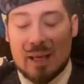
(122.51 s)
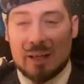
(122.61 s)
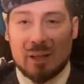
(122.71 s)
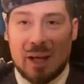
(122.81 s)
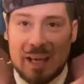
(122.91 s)

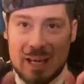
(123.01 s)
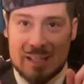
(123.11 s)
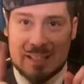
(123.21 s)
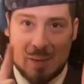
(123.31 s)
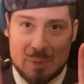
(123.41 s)
I can't
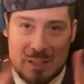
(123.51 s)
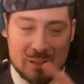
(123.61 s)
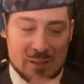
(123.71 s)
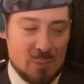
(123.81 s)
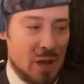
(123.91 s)
say it because
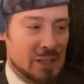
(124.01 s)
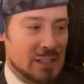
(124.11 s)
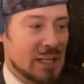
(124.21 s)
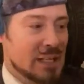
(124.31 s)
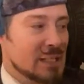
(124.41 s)
they'll
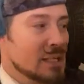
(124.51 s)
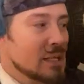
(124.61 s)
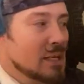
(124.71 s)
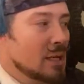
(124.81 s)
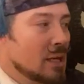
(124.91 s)
demonetize,
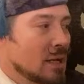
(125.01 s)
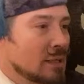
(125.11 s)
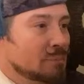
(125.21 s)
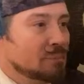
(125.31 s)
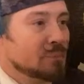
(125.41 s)

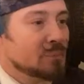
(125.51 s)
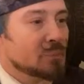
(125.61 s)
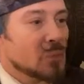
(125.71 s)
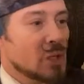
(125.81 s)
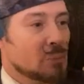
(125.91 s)

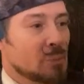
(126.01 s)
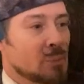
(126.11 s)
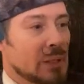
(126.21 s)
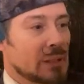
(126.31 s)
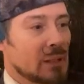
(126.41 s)

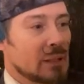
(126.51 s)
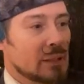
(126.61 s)
but